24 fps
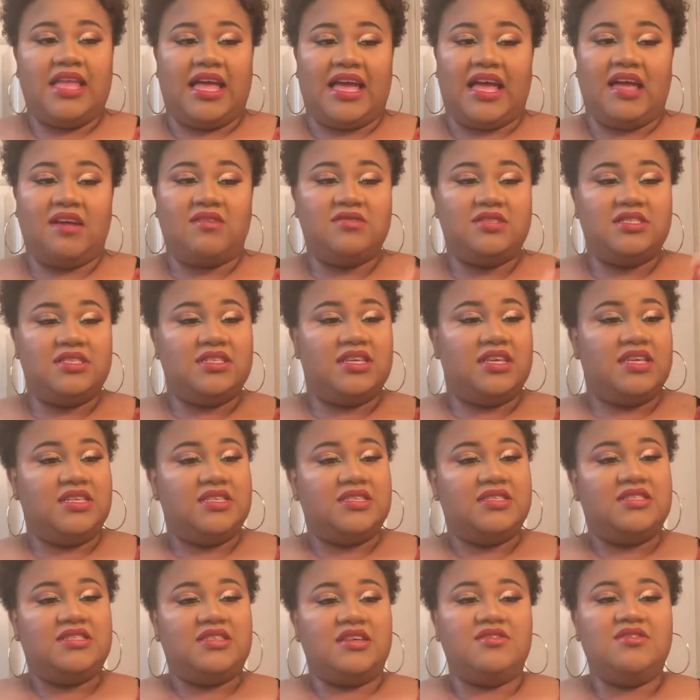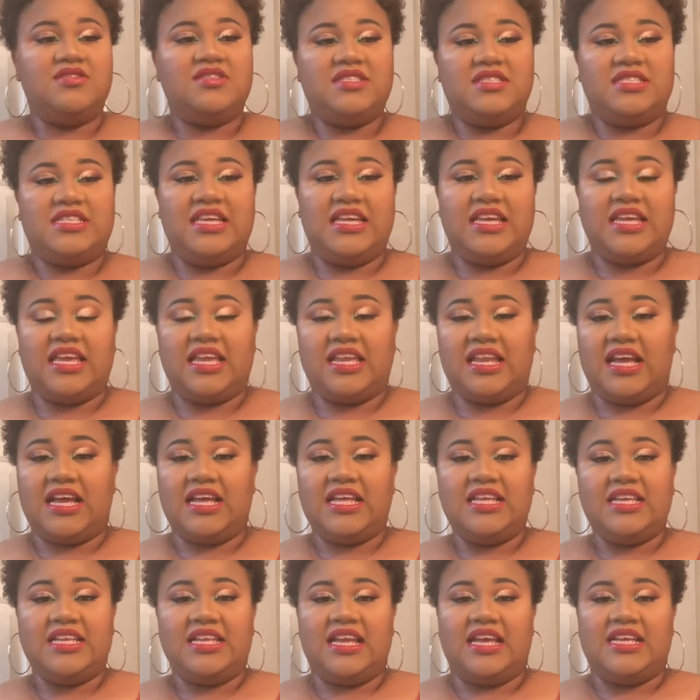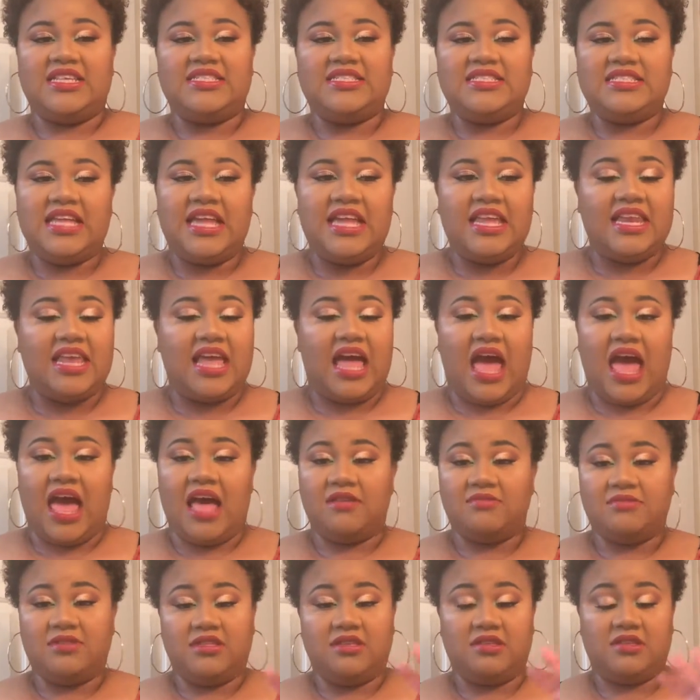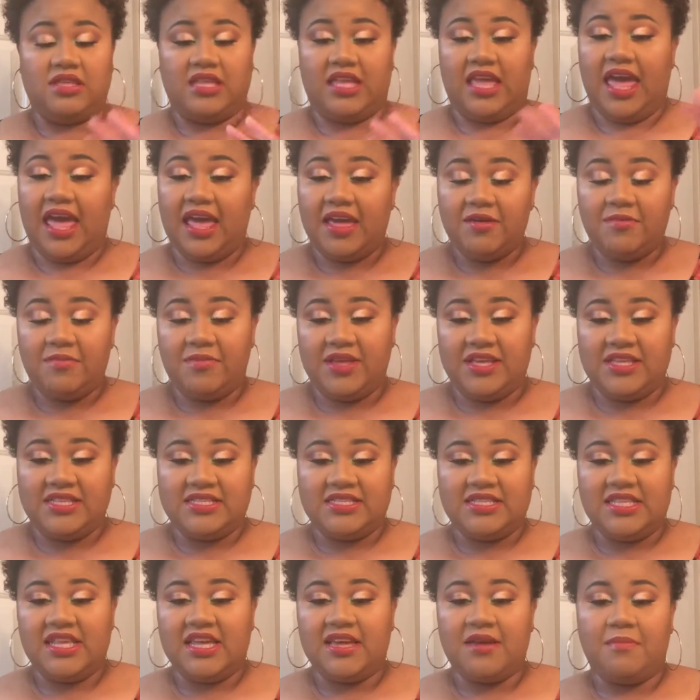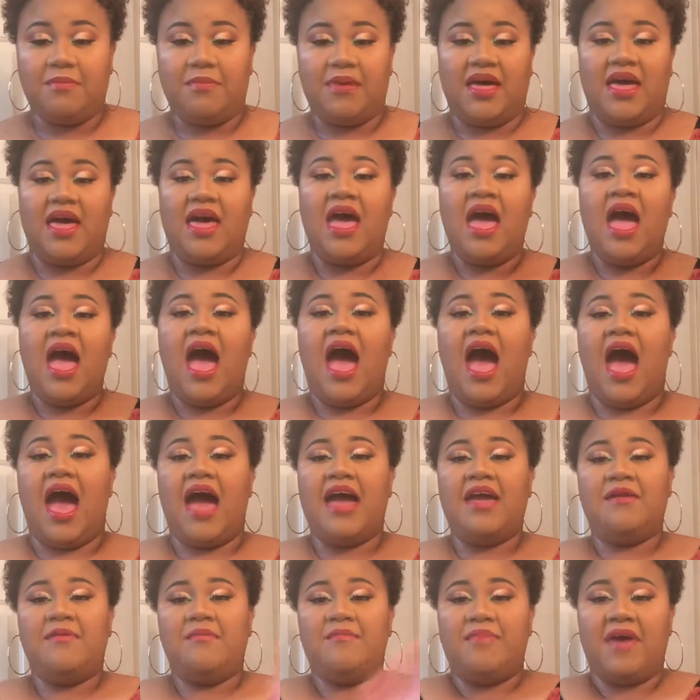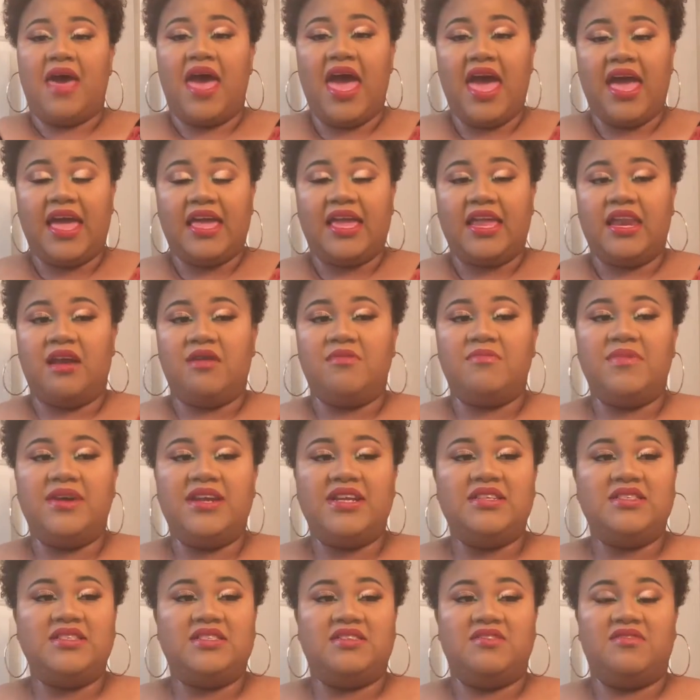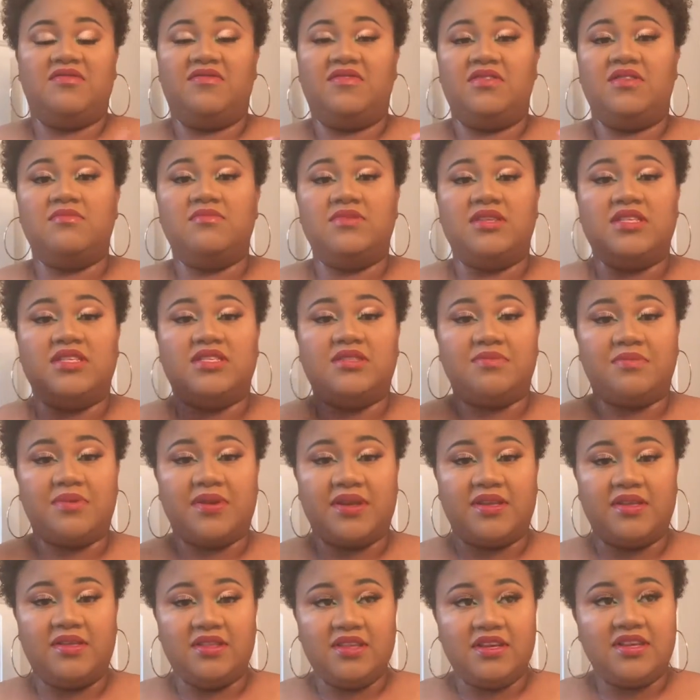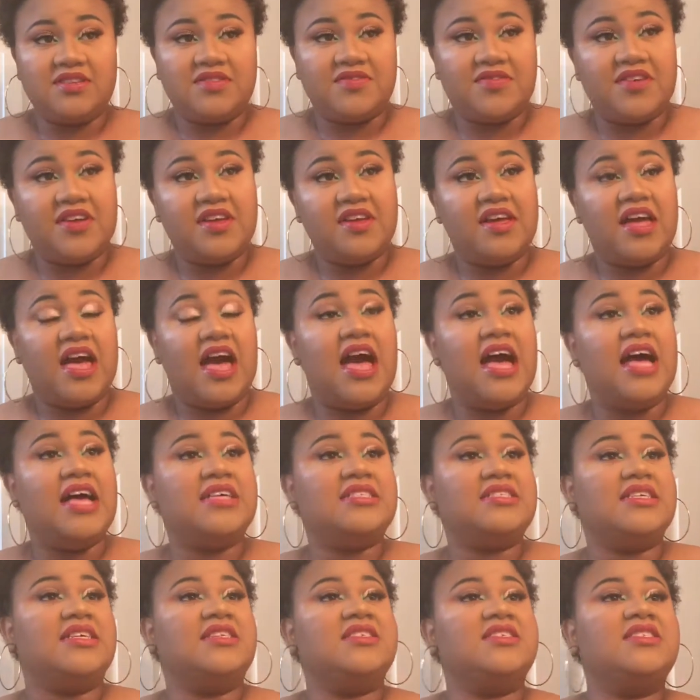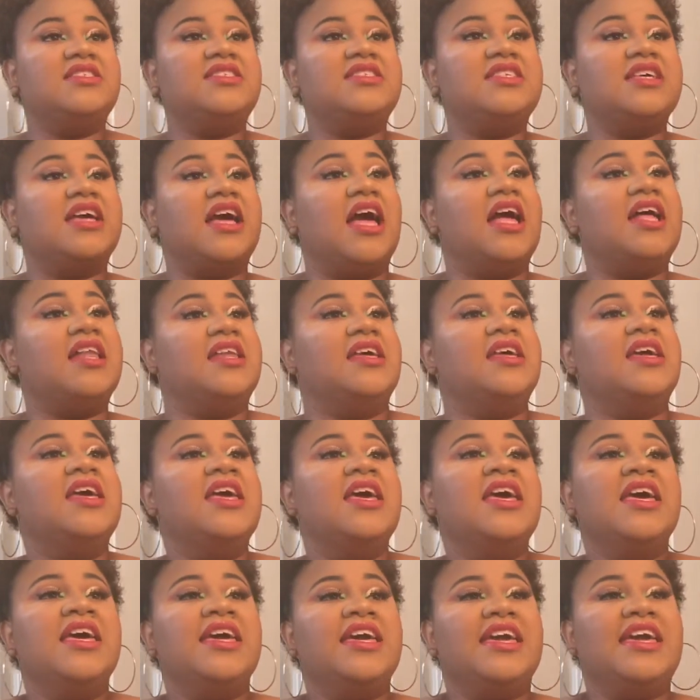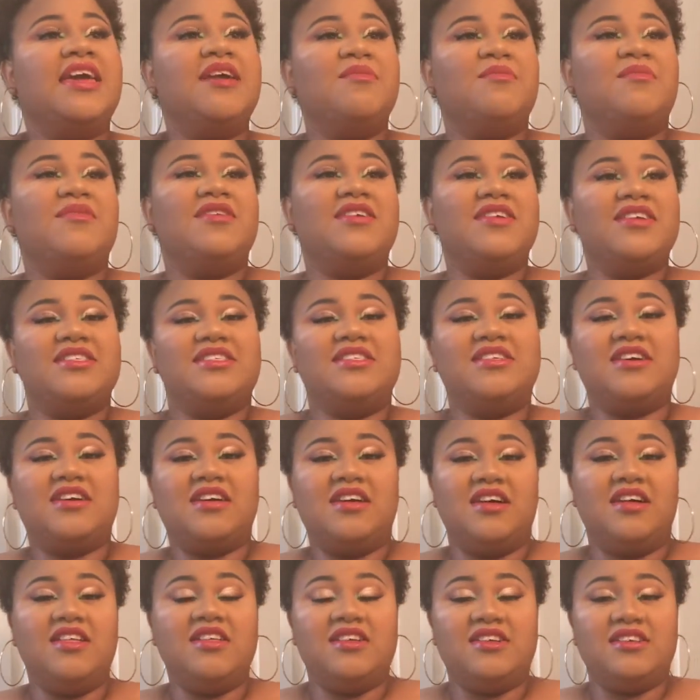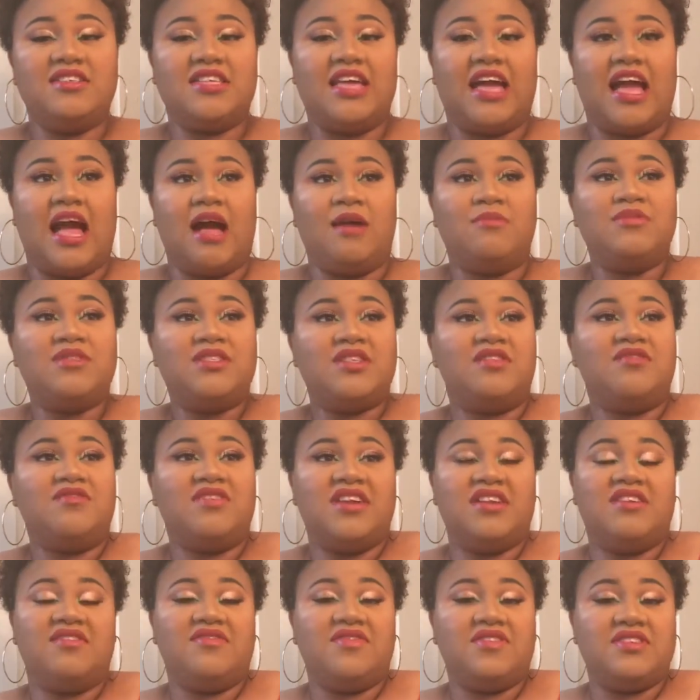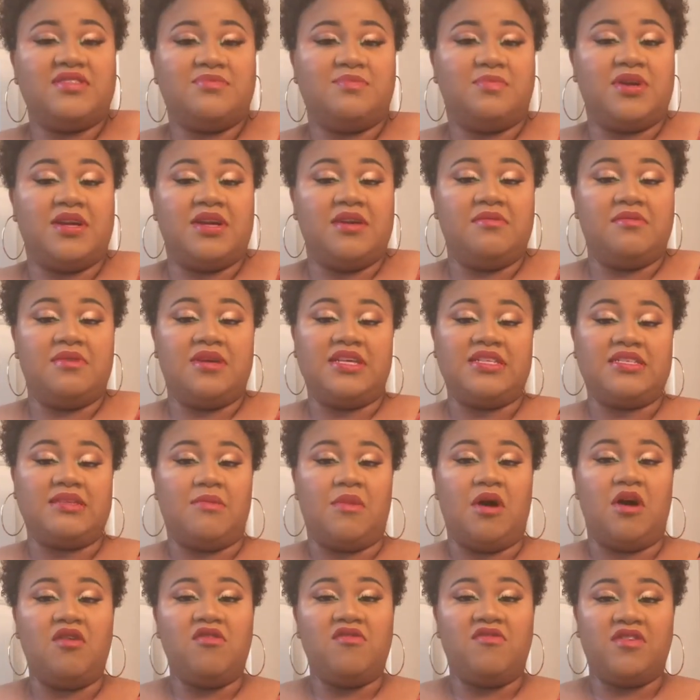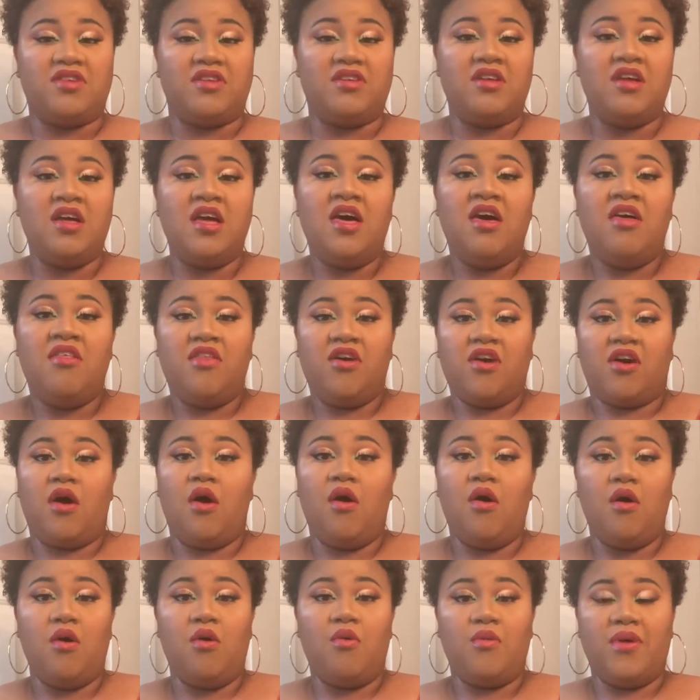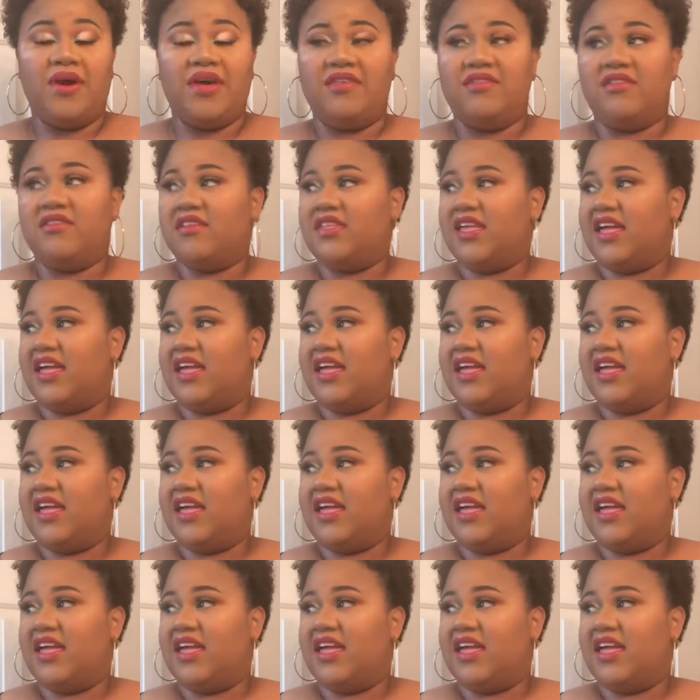Like, I was just getting so sick and I could not stand it. I absolutely hate being sick, but I am back and I'm ready to film these spring looks for you guys, and just to kind of get more into colors. Like, I'm so ready for spring because I'm over the cold weather.